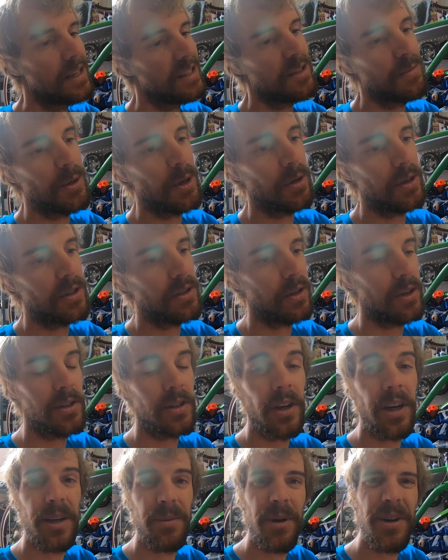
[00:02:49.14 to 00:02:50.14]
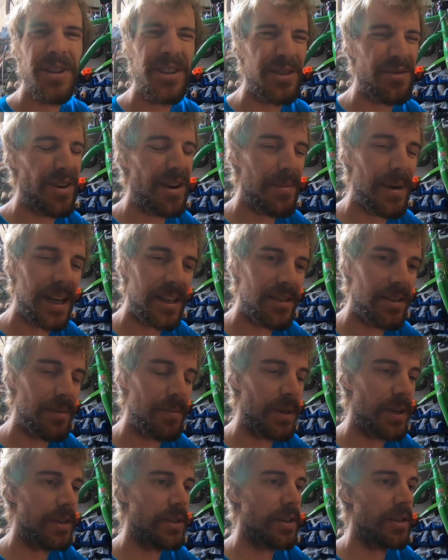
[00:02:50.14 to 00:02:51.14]
To be honest, on a Dynamo it doesn't really matter
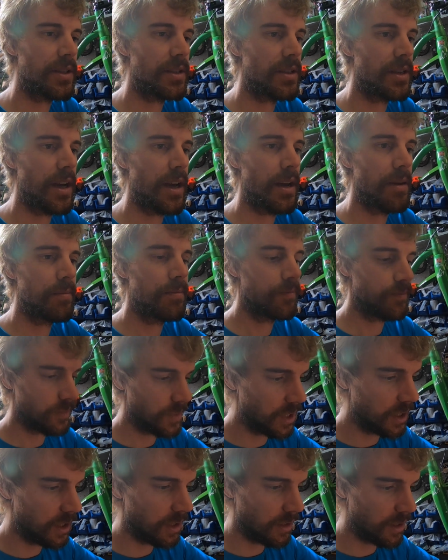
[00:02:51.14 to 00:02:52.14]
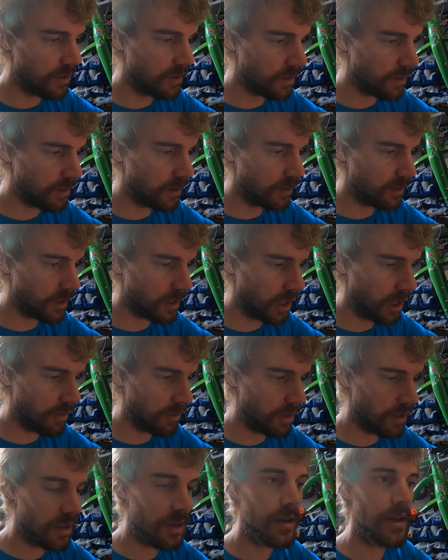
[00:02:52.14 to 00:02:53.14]
because it's you know, the
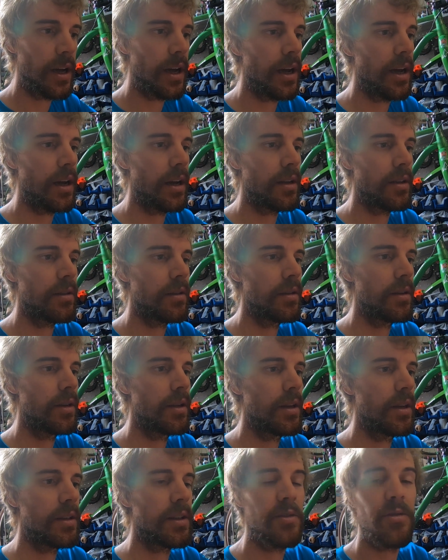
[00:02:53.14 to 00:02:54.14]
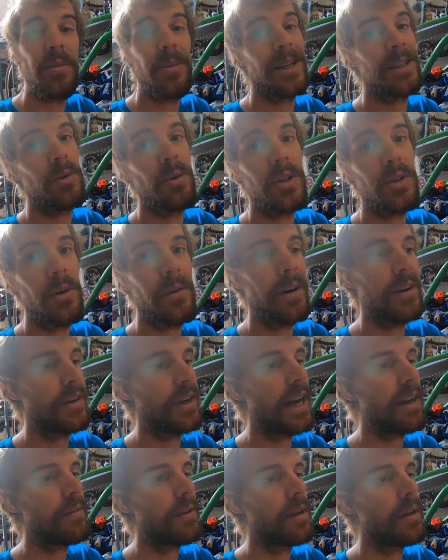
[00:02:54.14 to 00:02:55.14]
current doesn't really matter which way around you
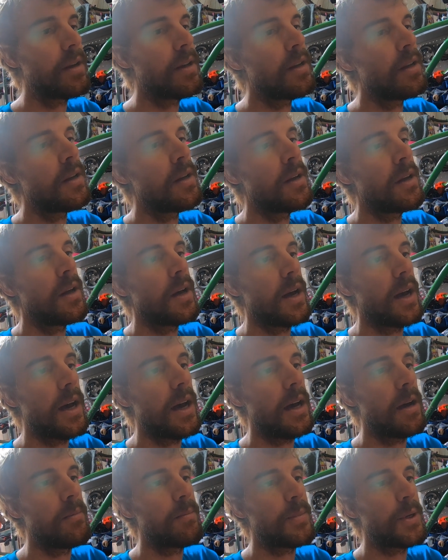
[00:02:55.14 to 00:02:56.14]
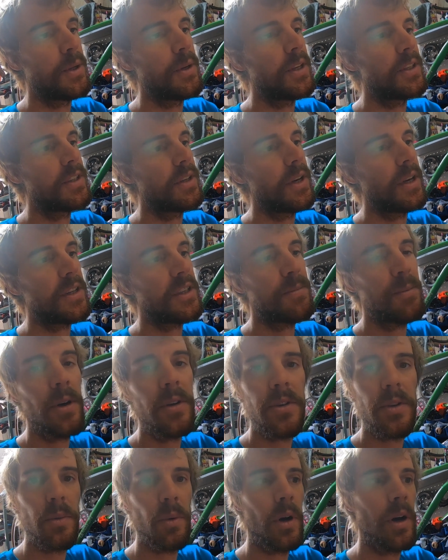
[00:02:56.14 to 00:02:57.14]
have it. But you need to
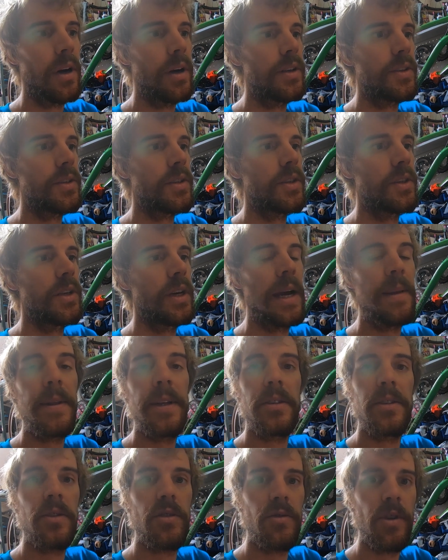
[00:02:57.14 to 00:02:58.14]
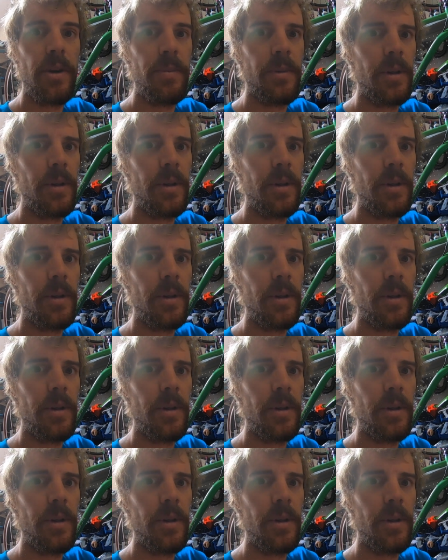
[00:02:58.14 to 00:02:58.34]
expose the wires and then strip